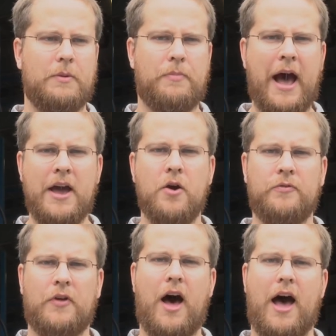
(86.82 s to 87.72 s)

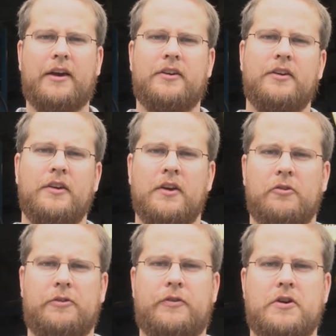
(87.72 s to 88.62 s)
biofloc
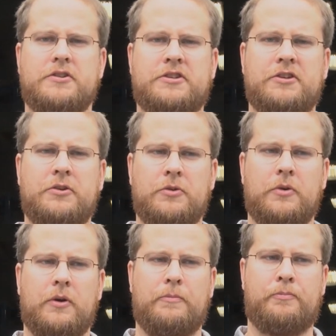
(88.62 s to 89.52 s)
refers
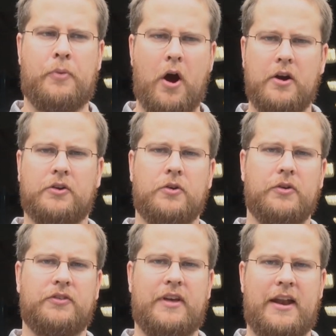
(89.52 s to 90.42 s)
to
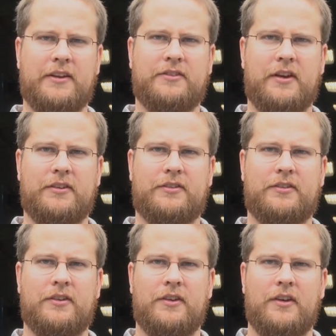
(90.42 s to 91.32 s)
particles that
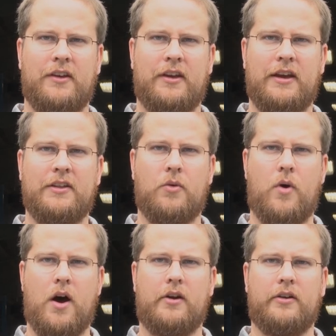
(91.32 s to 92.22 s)
exist in the
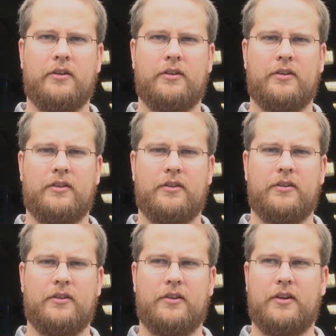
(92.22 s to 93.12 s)
water
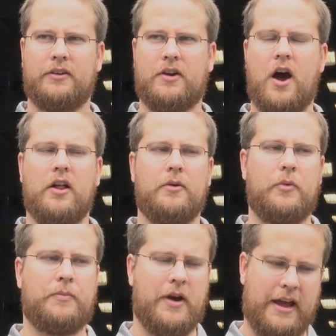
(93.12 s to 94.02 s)
column.
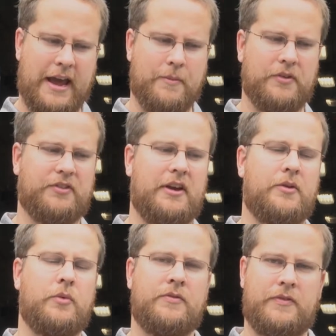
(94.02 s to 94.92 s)
We put animals
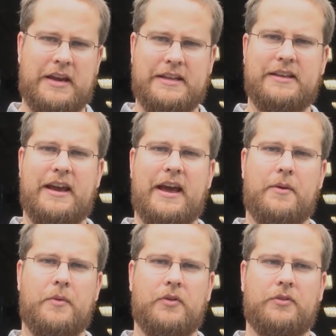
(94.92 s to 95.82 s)
in, we feed the
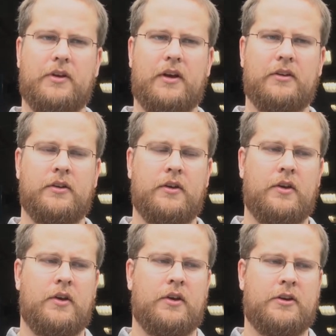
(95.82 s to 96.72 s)
animals a
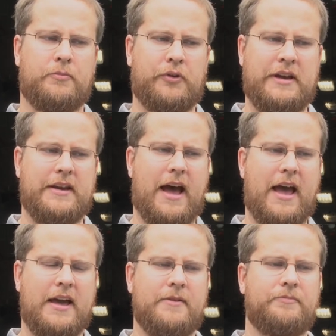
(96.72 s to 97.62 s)
complete
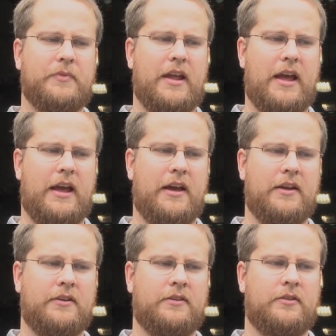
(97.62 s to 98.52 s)
diet,
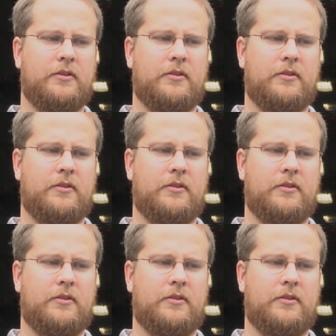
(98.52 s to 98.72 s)
and